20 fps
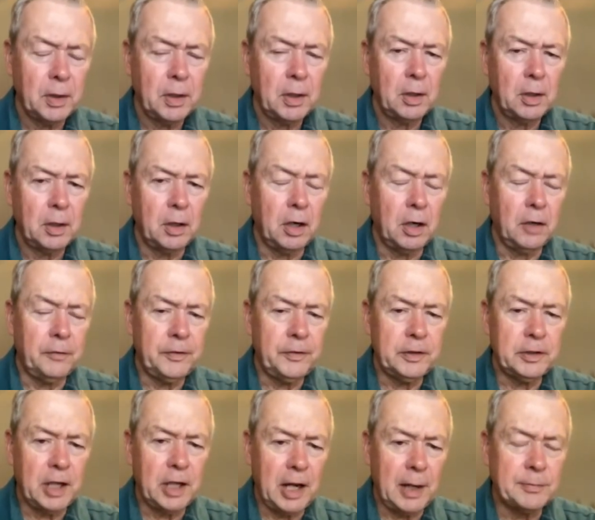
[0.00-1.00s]
mm-hmm.
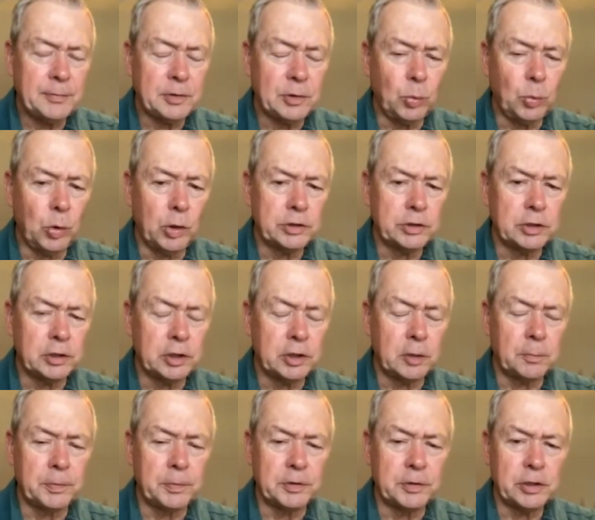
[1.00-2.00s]
oftentimes it wasn't their
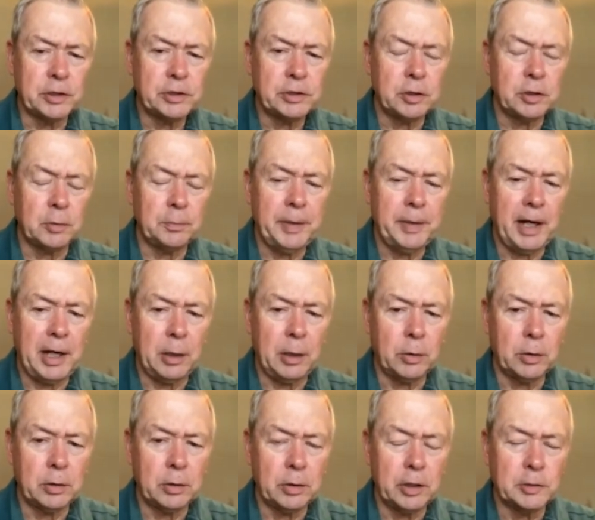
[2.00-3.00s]
positional
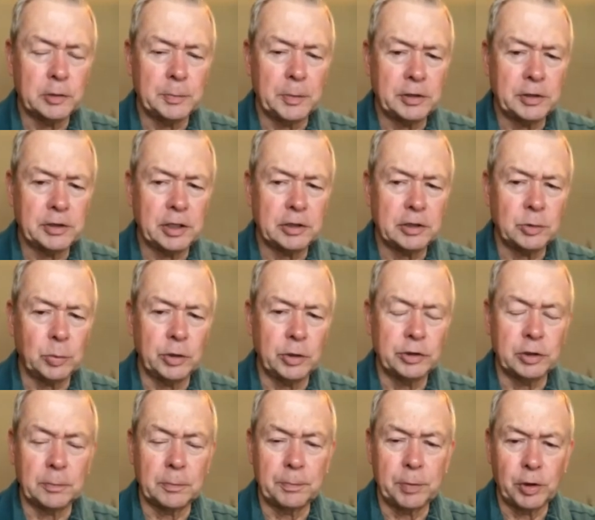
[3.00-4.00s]
power as much as it was
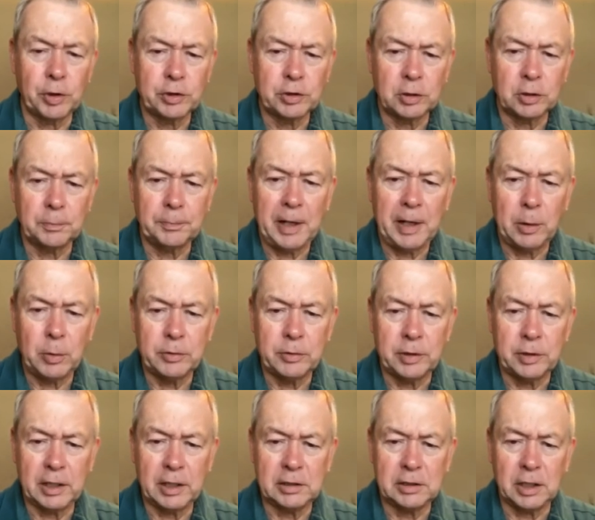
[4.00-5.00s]
their personal power to
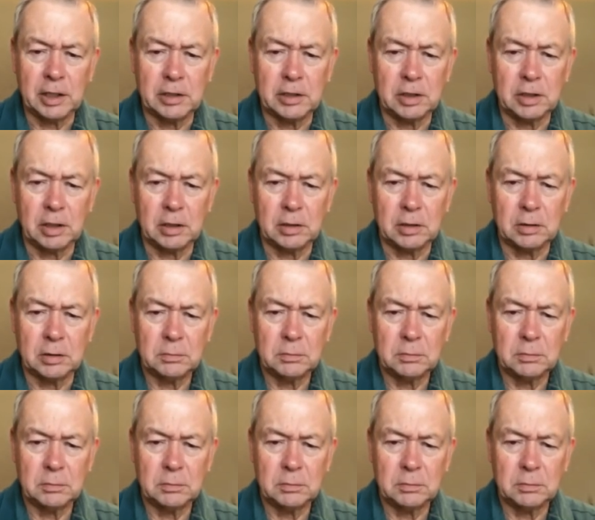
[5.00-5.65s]
get things done.